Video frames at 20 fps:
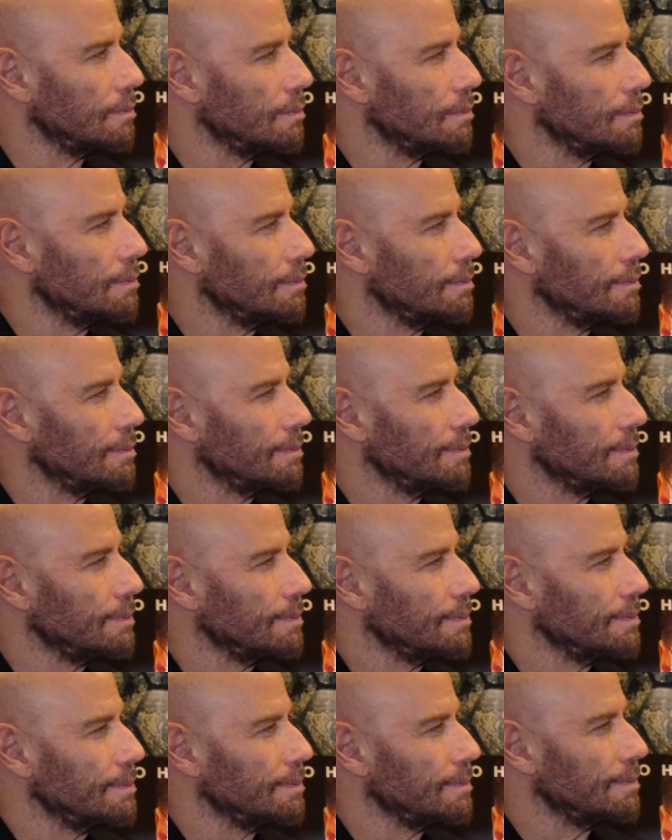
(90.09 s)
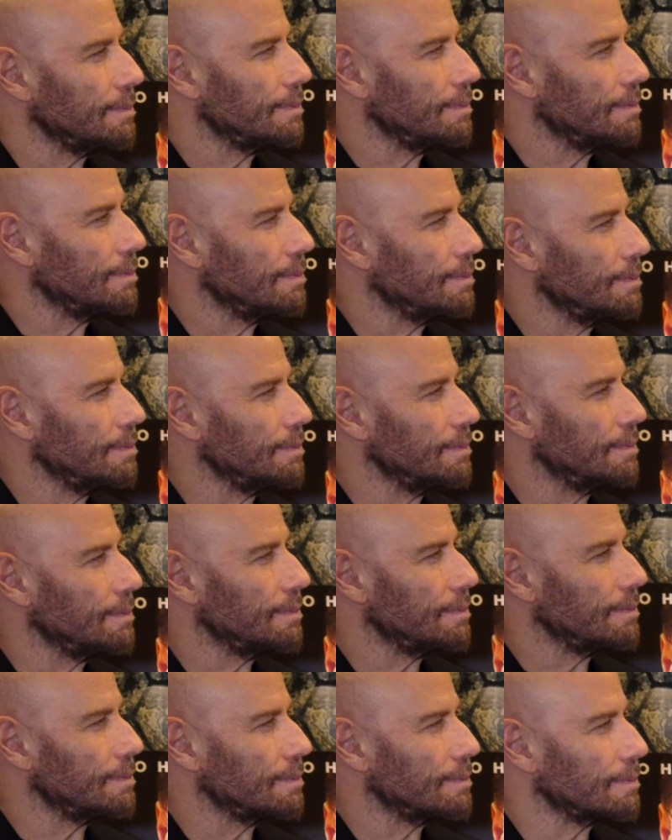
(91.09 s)

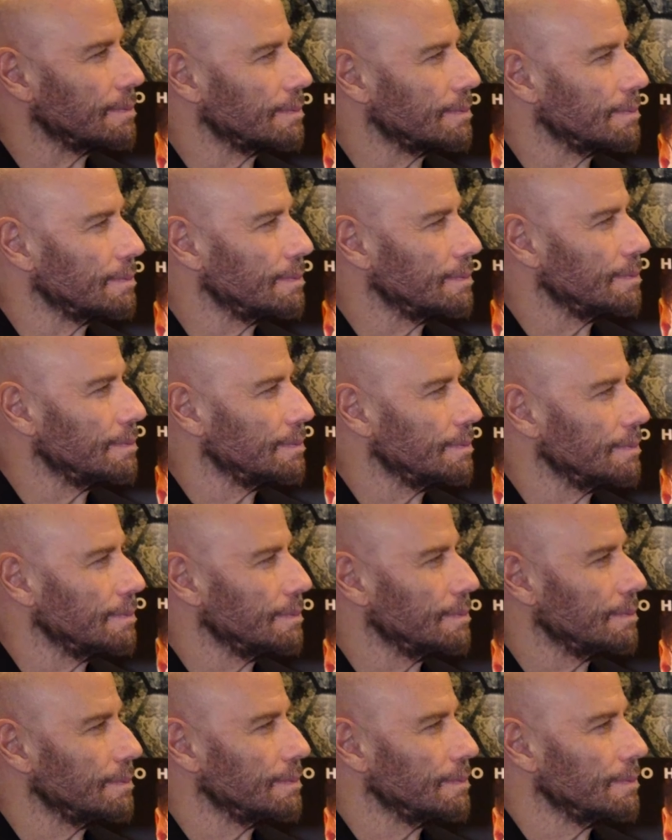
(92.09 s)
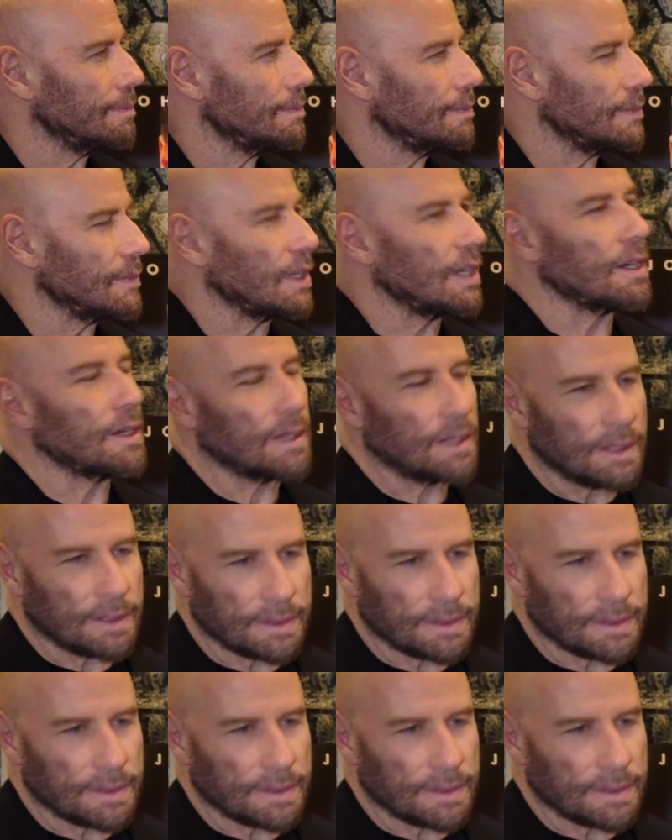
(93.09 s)
(not speaking)